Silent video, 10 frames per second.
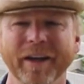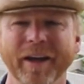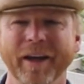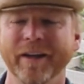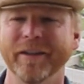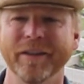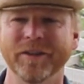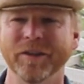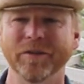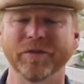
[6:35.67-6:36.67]
And
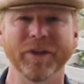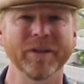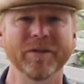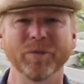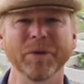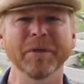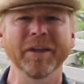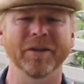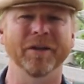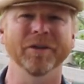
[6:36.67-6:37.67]
it's just friends we
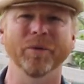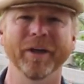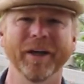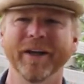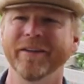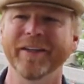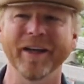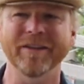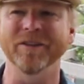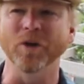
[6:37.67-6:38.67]
meet along the way. And
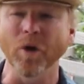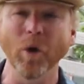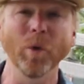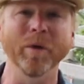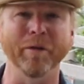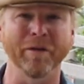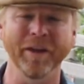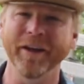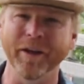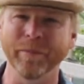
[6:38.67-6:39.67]
that's the cool
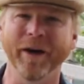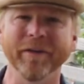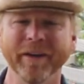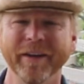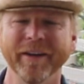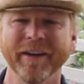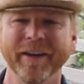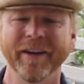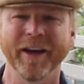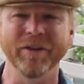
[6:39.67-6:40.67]
thing about
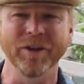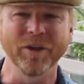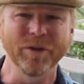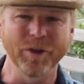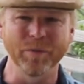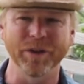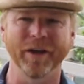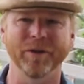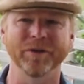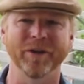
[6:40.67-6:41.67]
having YouTube
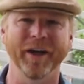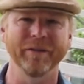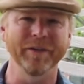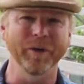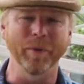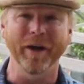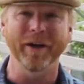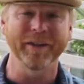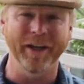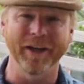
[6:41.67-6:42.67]
channels or having
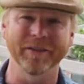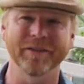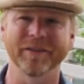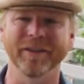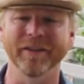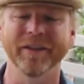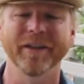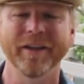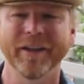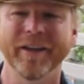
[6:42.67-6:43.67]
podcasts, and
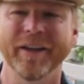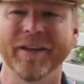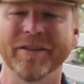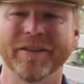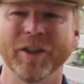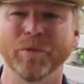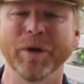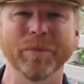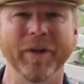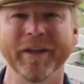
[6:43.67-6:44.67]
is these
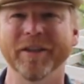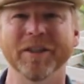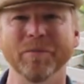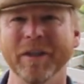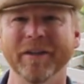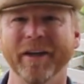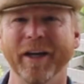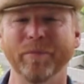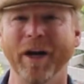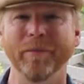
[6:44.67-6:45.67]
people I get to meet that
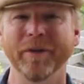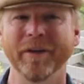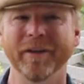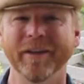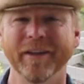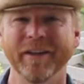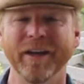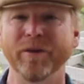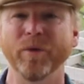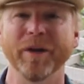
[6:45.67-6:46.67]
I probably
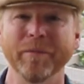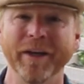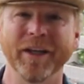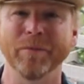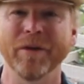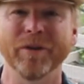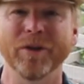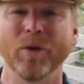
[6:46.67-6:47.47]
never would have met him, even though